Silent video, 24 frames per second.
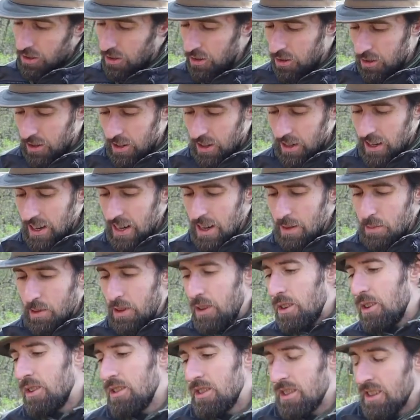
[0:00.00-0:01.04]
good clean
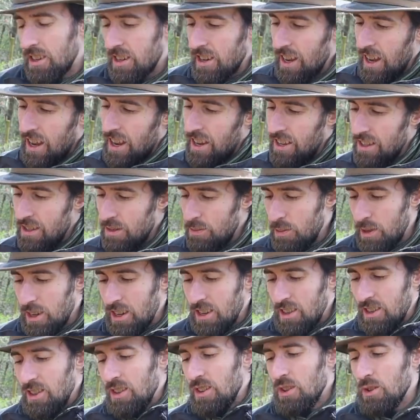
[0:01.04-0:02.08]
because it has
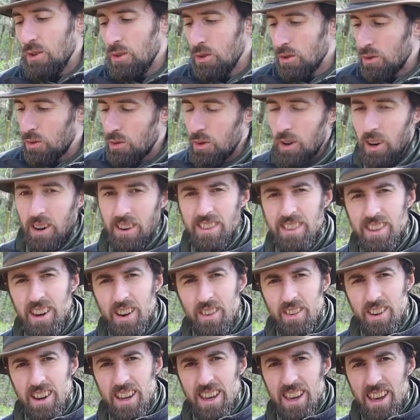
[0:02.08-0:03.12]
been used quite
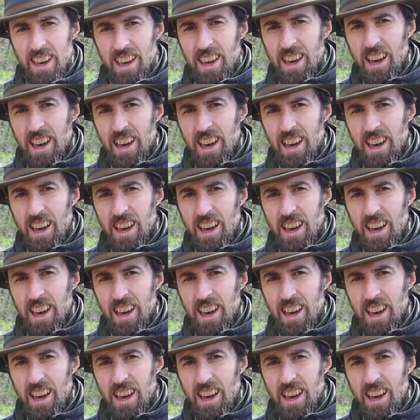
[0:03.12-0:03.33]
thoroughly